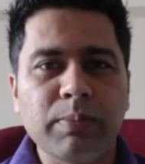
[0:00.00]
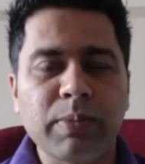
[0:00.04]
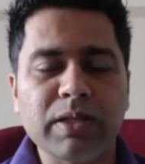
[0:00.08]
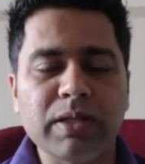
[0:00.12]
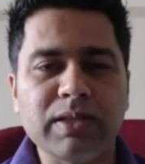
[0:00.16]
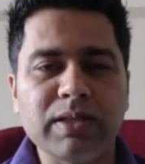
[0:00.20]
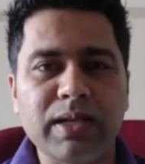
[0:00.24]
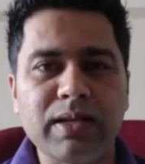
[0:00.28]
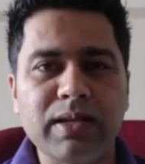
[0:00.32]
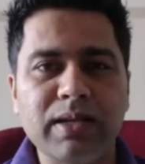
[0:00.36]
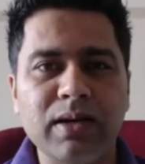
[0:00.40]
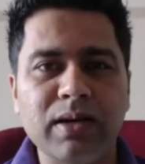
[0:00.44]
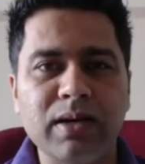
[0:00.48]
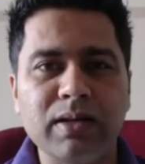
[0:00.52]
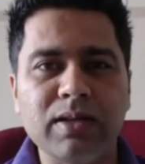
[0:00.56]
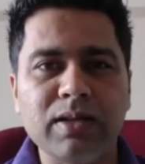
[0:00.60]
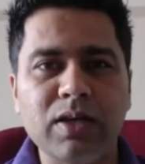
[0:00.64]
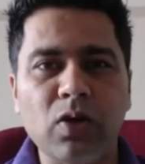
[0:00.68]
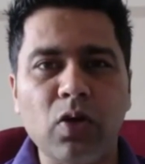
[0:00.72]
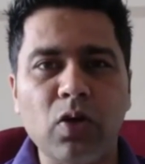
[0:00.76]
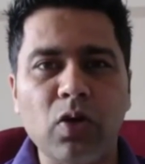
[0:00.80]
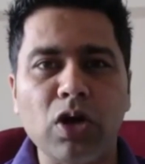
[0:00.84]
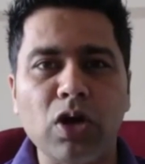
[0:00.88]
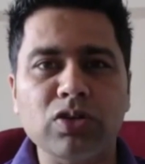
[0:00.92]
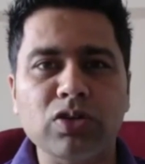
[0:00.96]
but then uh,
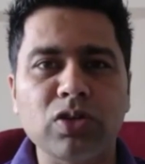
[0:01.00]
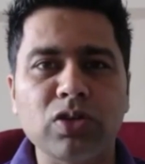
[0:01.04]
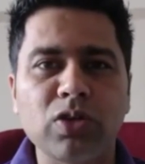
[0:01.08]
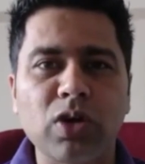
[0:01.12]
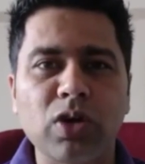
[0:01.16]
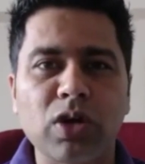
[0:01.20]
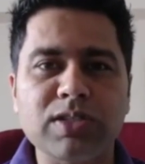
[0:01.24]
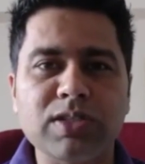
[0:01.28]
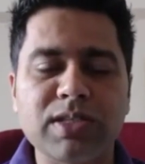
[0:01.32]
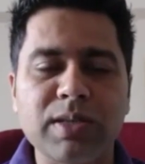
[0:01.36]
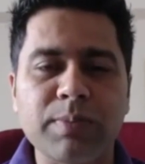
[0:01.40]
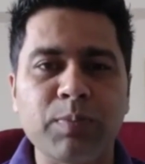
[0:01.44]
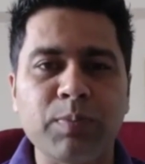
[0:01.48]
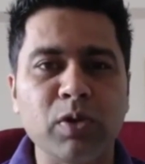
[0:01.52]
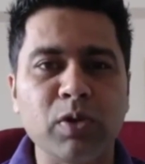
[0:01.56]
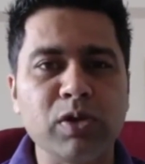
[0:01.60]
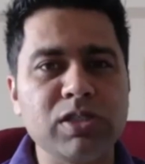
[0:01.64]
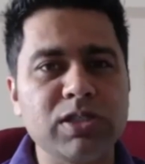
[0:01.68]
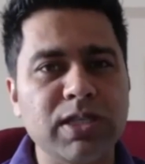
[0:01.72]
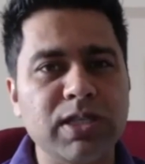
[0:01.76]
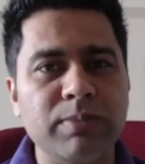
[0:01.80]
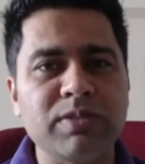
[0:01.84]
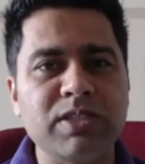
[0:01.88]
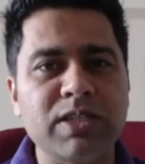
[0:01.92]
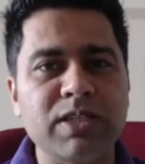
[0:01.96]
their orthodoxy
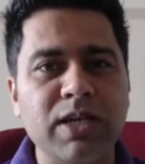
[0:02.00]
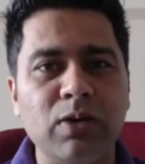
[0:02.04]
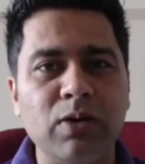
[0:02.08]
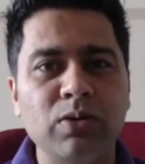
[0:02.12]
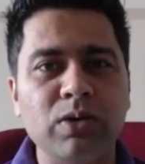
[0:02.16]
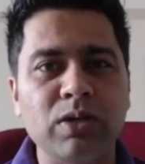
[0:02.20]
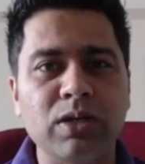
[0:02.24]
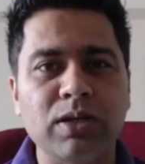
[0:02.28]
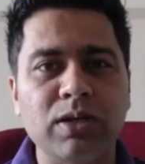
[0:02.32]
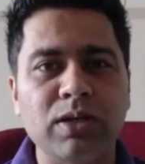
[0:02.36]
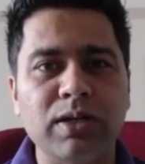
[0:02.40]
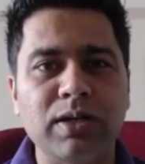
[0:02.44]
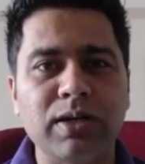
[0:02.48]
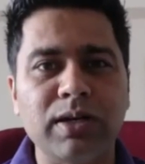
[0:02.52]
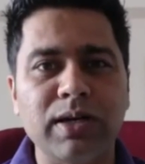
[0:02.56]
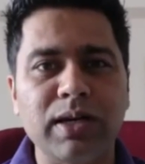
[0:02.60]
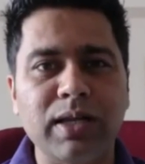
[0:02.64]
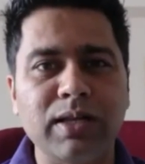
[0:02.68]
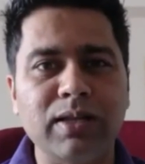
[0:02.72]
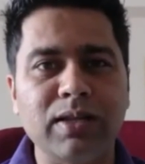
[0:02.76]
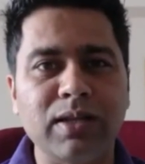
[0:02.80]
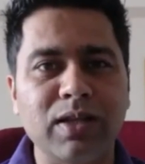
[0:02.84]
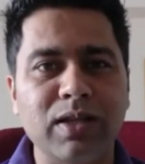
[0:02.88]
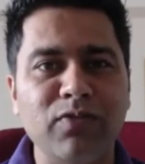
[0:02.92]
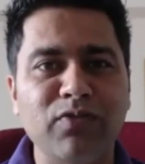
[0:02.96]
pulls them down uh,
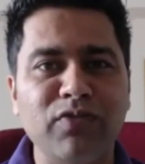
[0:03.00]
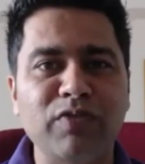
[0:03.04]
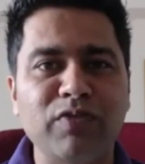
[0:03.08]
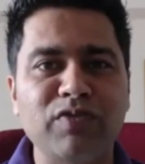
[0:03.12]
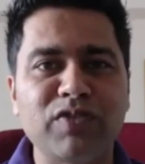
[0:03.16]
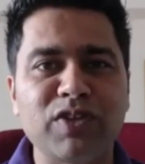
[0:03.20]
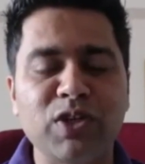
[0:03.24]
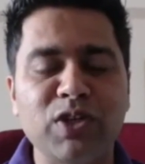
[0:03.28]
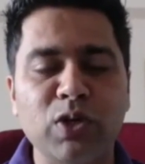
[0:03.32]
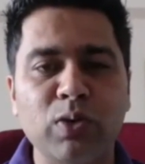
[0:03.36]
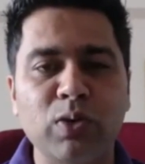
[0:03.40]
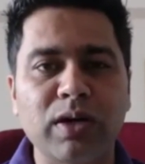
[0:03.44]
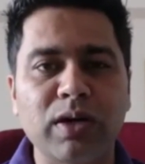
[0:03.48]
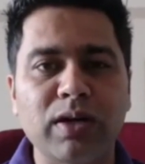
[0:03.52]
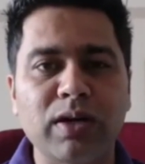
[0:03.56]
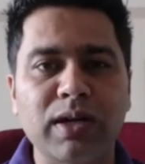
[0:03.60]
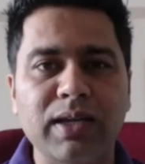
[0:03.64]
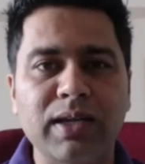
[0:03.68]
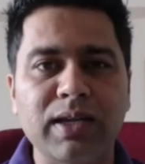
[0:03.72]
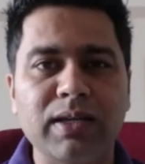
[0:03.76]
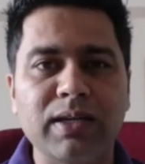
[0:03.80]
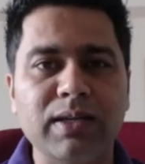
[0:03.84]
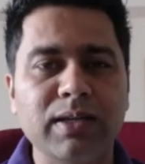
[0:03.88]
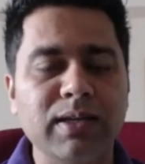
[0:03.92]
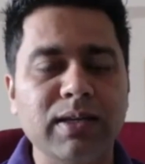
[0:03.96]
in, in fifty over
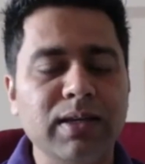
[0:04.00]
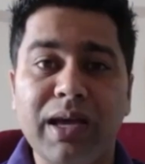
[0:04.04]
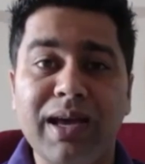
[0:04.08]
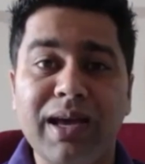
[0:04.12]
cricket.